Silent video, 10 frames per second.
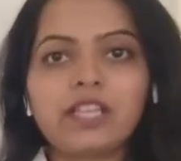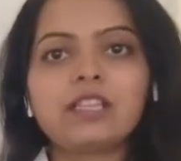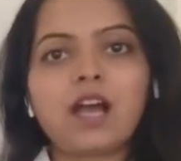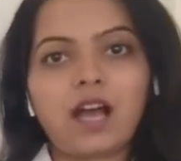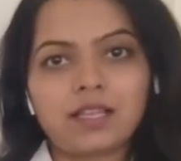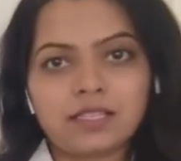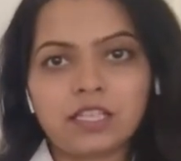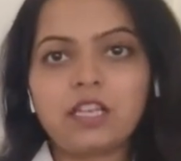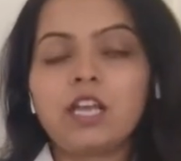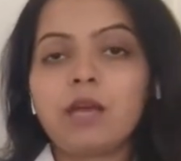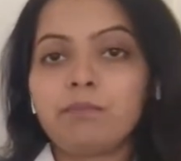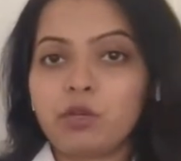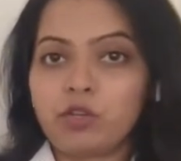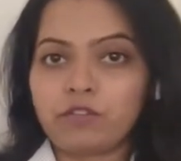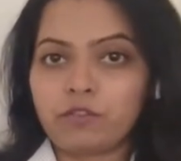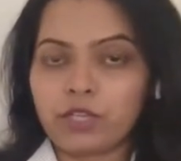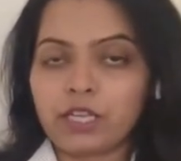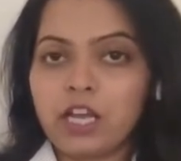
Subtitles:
the answer beautifully.